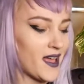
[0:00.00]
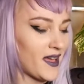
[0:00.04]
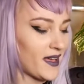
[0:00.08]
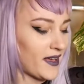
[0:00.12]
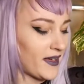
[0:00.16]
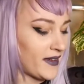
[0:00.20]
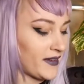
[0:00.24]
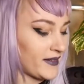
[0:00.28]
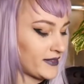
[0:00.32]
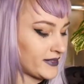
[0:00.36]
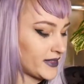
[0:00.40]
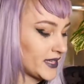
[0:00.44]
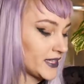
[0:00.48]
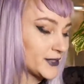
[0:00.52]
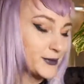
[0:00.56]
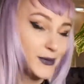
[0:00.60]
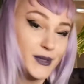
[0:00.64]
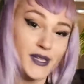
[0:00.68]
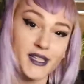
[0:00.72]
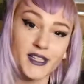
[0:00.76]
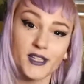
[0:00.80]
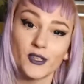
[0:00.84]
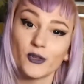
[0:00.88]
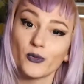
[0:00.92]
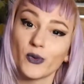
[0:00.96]
And that's what
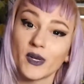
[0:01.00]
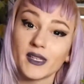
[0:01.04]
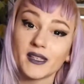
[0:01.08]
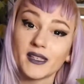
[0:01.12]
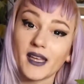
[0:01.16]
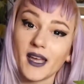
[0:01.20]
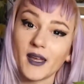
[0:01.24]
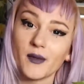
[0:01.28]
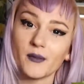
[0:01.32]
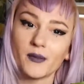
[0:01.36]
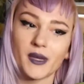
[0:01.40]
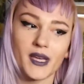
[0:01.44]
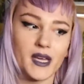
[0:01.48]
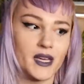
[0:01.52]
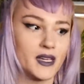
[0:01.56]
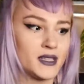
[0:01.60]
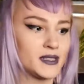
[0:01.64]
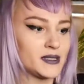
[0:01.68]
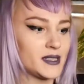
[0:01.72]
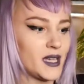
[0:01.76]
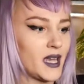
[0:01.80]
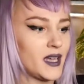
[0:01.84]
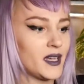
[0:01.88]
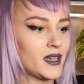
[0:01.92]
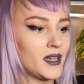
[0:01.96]
I did one day,
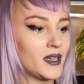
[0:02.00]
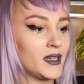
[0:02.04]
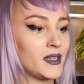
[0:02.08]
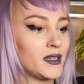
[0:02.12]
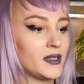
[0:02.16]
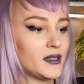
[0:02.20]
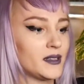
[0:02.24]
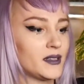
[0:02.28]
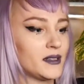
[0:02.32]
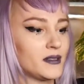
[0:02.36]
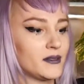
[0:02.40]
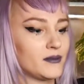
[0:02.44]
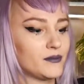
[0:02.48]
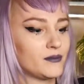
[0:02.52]
because I